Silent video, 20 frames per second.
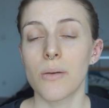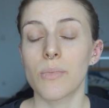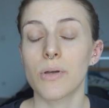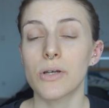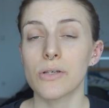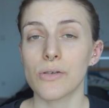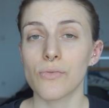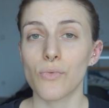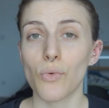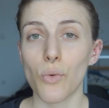
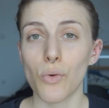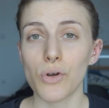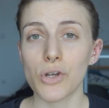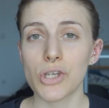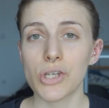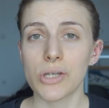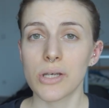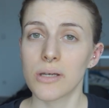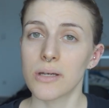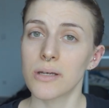because of
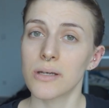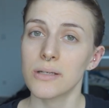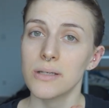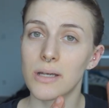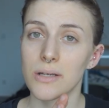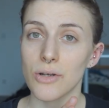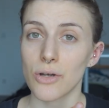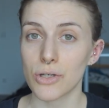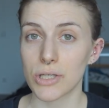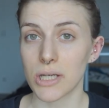course
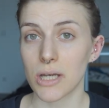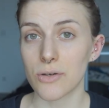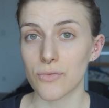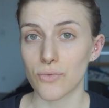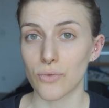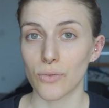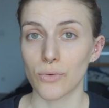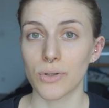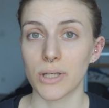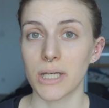they're not yet
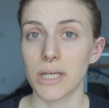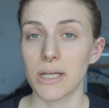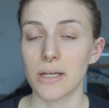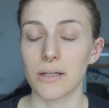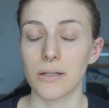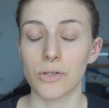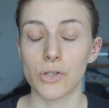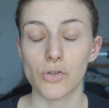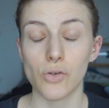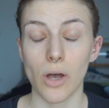fully
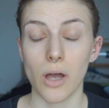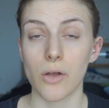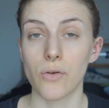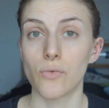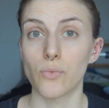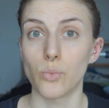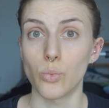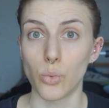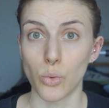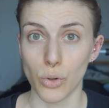healed, so I
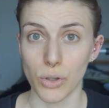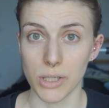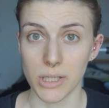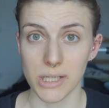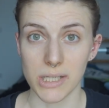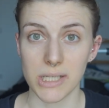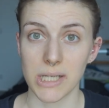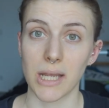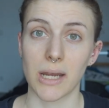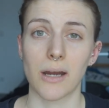
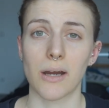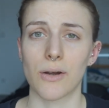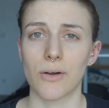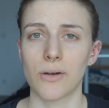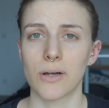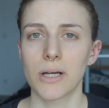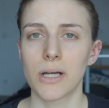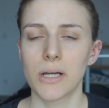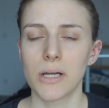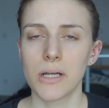wouldn't
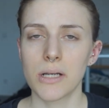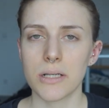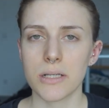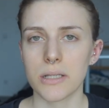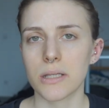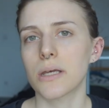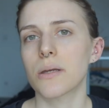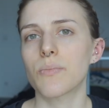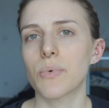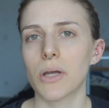dare
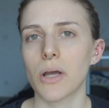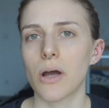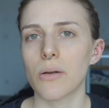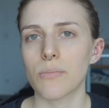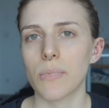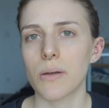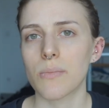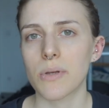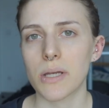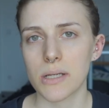sleeping
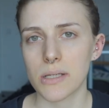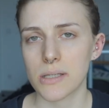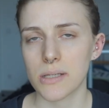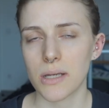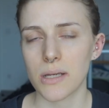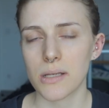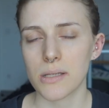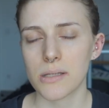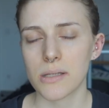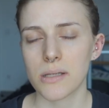on my
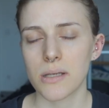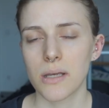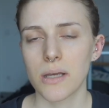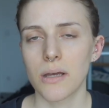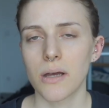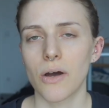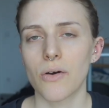piercings.